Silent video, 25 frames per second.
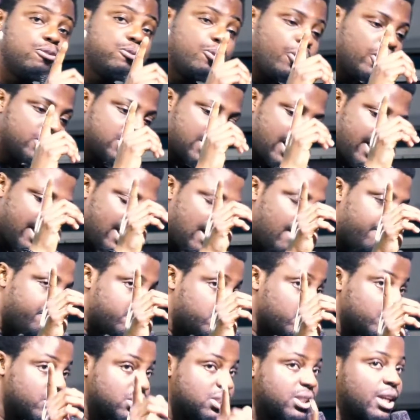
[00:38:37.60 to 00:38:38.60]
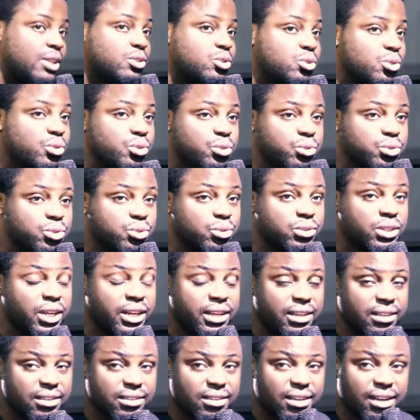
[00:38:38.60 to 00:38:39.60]
of what I have to say to you
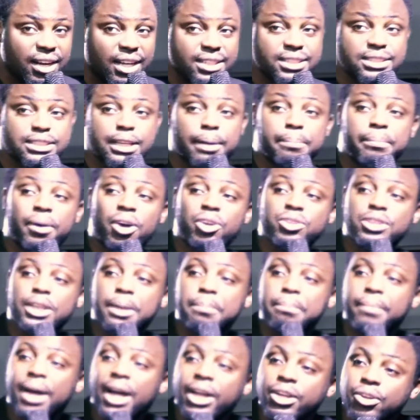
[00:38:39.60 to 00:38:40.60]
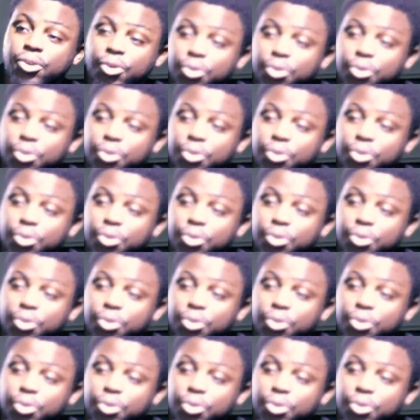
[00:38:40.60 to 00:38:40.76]
today, and is about a man